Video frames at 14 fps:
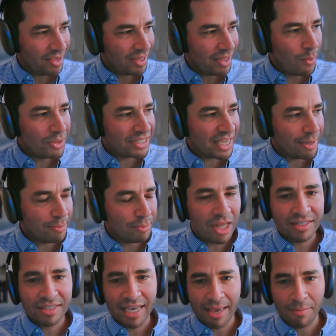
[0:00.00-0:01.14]
almost like a
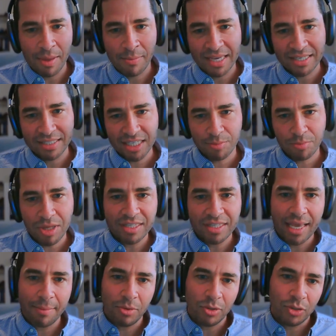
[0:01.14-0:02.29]
blood type. Am I cis blood
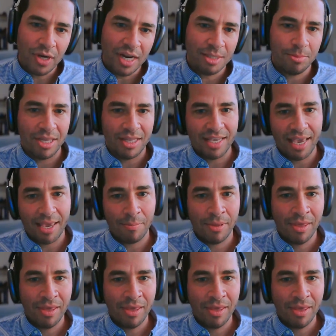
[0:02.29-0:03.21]
type or trans blood type?